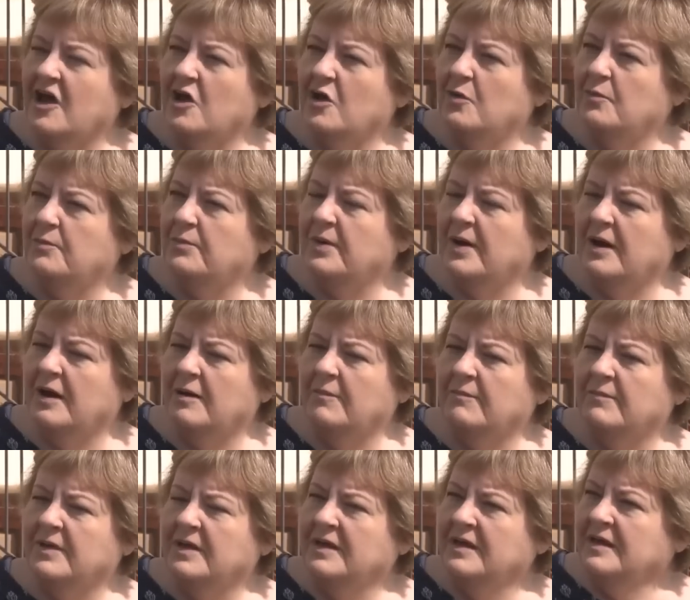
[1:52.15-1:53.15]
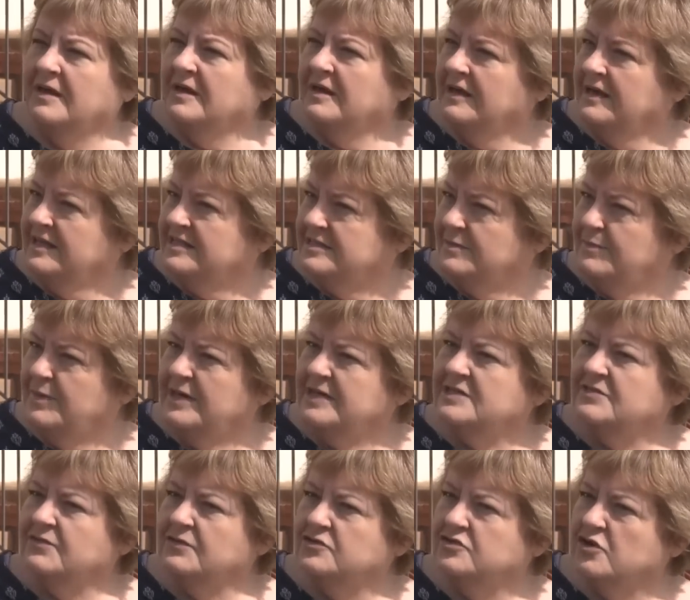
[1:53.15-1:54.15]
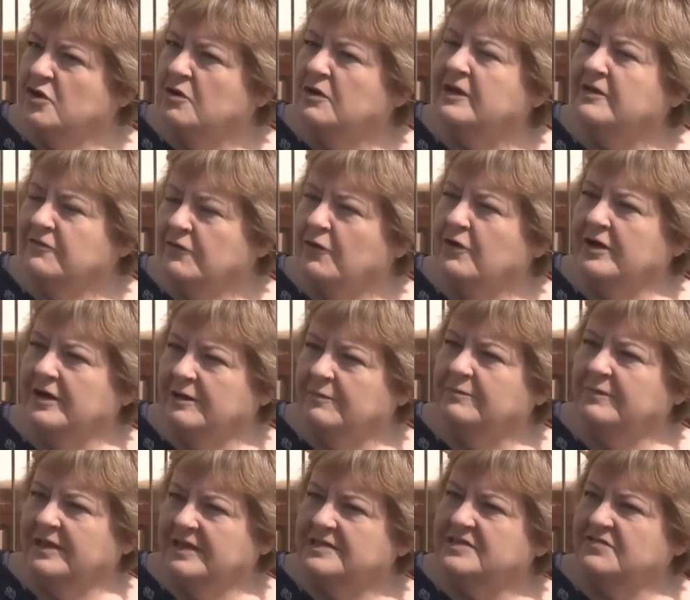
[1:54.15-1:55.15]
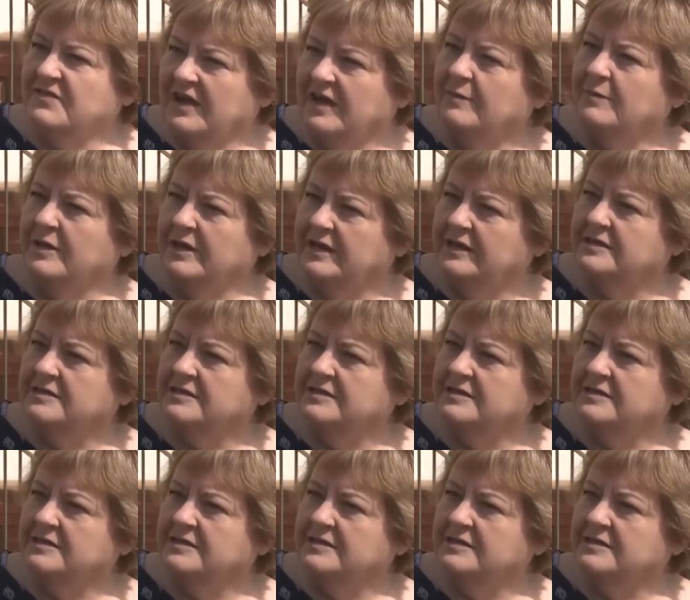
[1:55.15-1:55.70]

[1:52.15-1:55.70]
I hope um, it's a peaceful journey for him and his family.